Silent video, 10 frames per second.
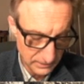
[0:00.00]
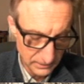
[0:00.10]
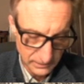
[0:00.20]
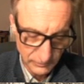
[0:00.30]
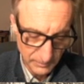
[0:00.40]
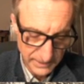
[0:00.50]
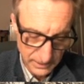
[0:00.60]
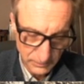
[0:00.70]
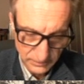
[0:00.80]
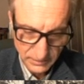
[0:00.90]
deliver
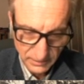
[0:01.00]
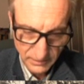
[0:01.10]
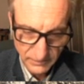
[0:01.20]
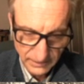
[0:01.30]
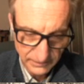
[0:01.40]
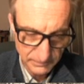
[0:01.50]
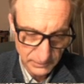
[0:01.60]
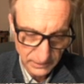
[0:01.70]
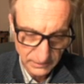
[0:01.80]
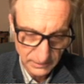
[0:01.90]
power to the device
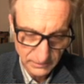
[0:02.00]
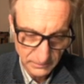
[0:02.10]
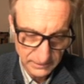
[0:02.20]
plugged into it.